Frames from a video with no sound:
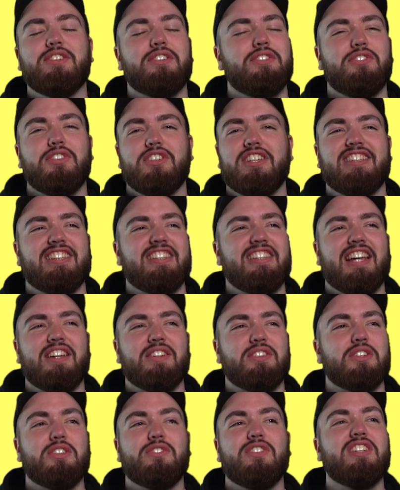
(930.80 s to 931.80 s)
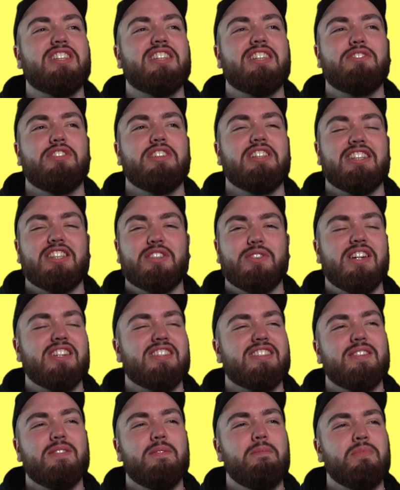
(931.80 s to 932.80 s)
just a funny, that was just a funny, funny
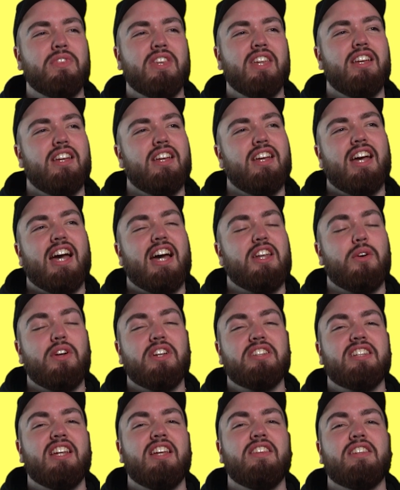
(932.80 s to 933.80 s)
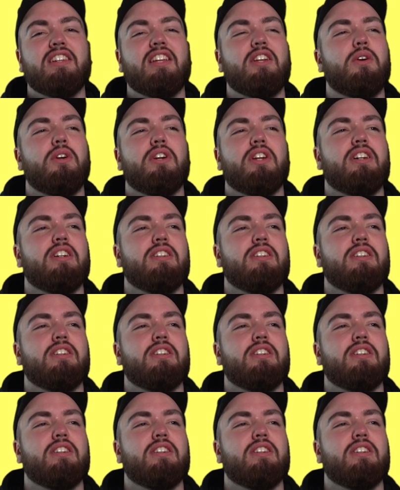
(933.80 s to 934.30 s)
situation. I don't want to say anything, I don't want